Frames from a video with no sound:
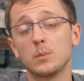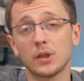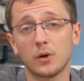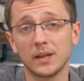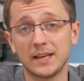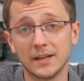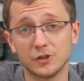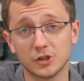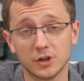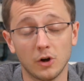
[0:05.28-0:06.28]
with Ollie
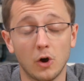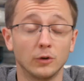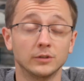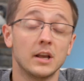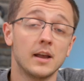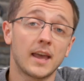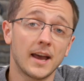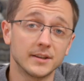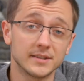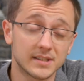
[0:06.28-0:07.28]
Kenchington on
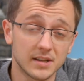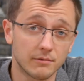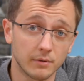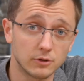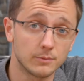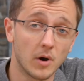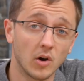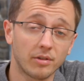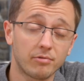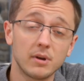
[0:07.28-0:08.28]
Canon's C300
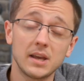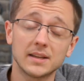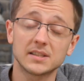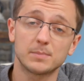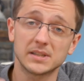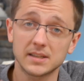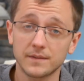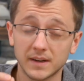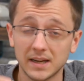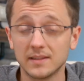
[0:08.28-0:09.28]
MKIII and
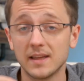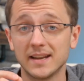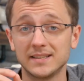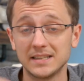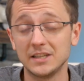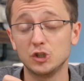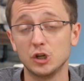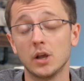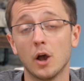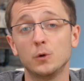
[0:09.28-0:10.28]
specifically their
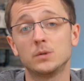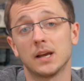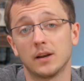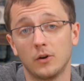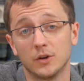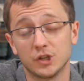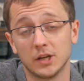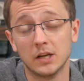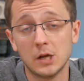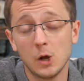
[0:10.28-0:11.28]
DGO
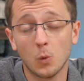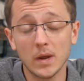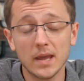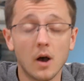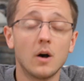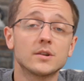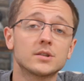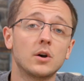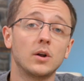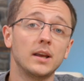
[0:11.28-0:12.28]
technology. We
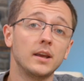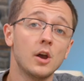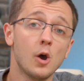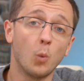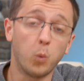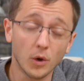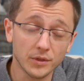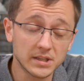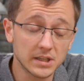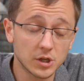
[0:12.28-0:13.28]
asked Ollie what
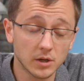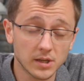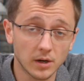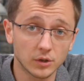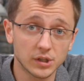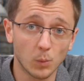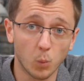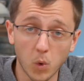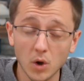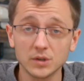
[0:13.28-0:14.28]
the DGO technology
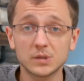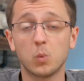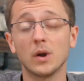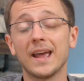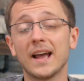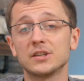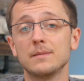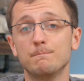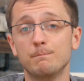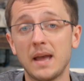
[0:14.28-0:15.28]
was, what it
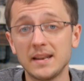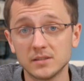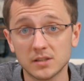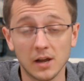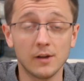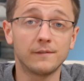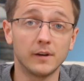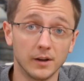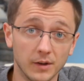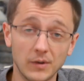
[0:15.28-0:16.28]
actually meant
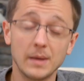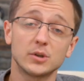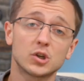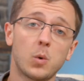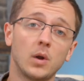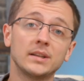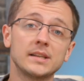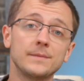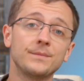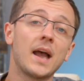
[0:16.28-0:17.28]
for image
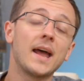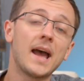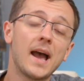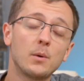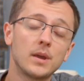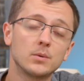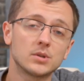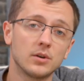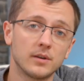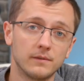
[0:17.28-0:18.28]
quality, and how he was
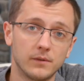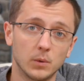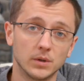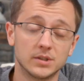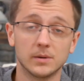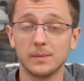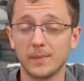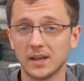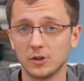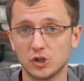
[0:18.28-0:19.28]
looking forward to it
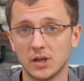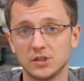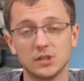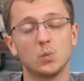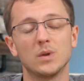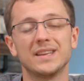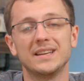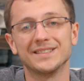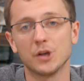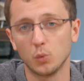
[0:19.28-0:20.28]
making changes within
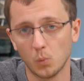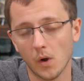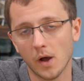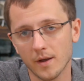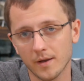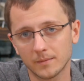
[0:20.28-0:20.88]
his own work.